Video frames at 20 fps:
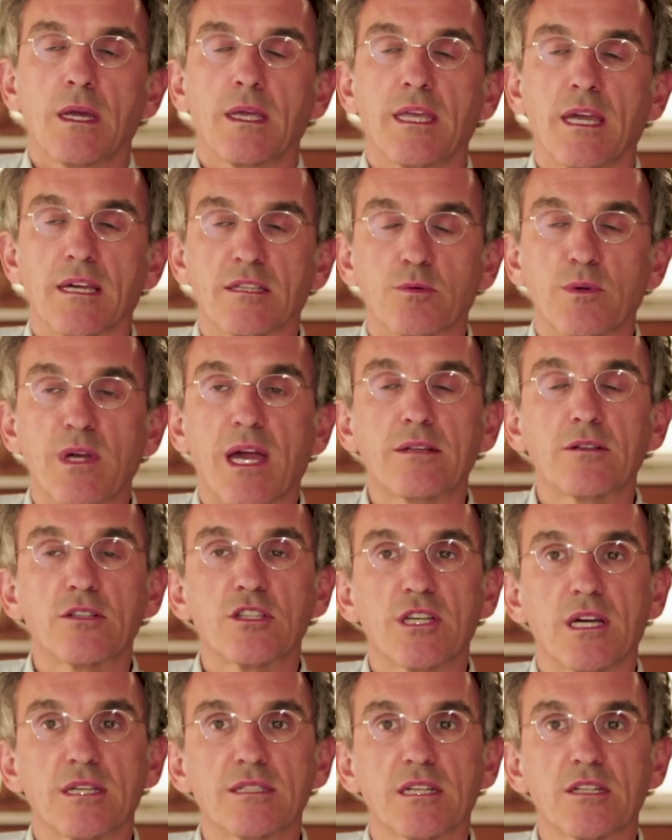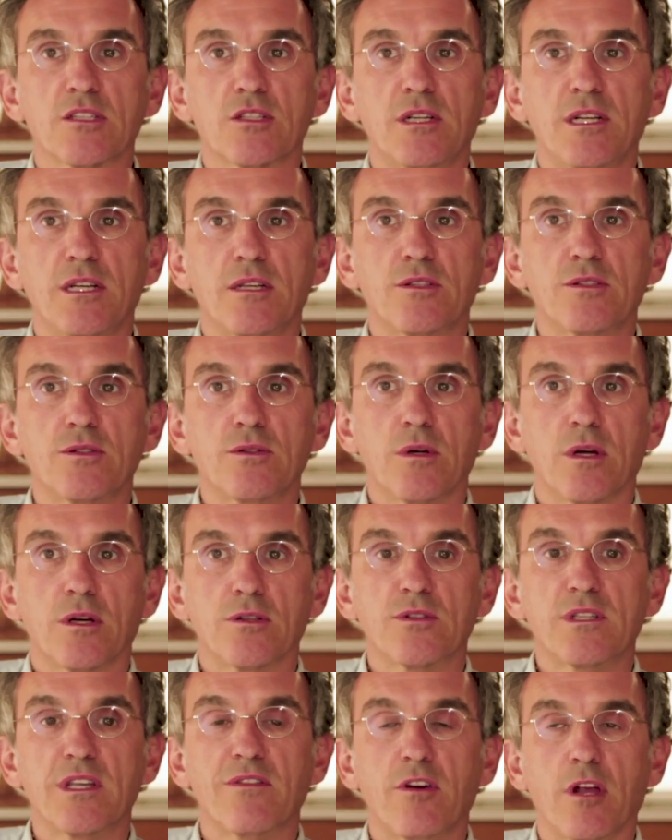Yes, we had a chance actually to
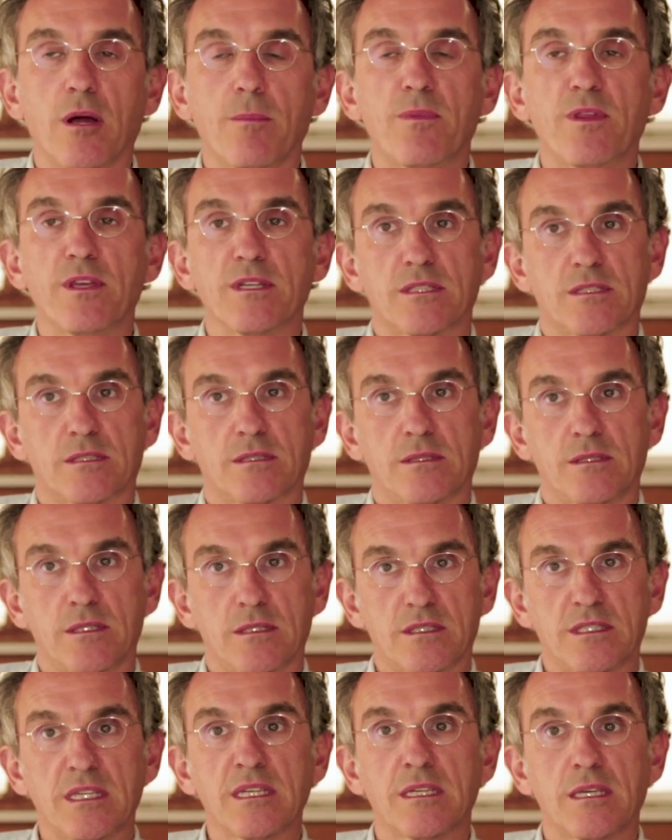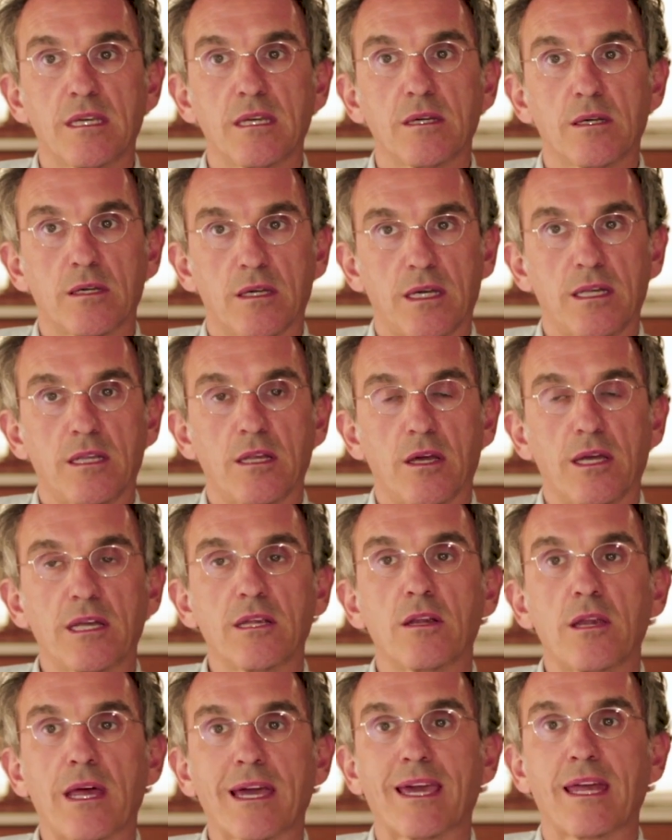develop this thinking in
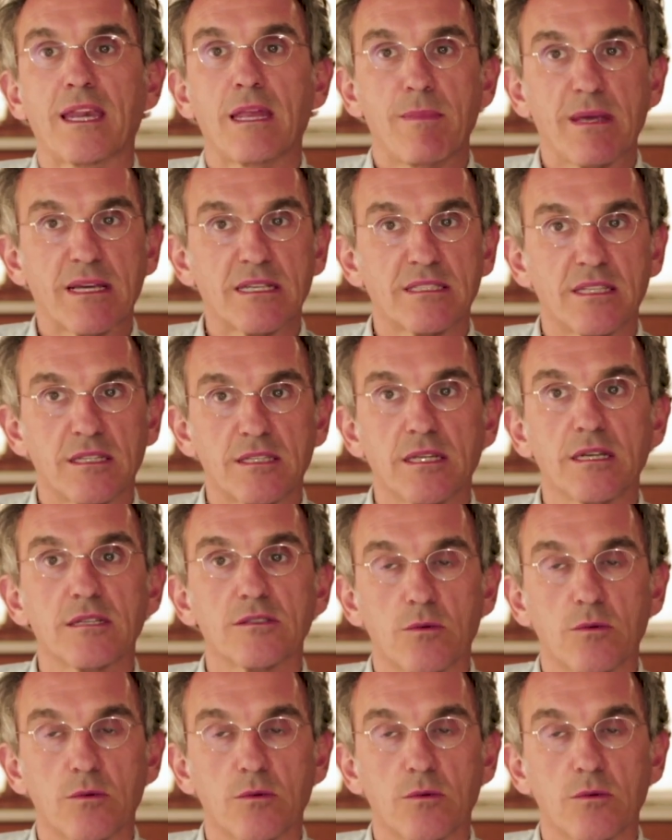an academic setting.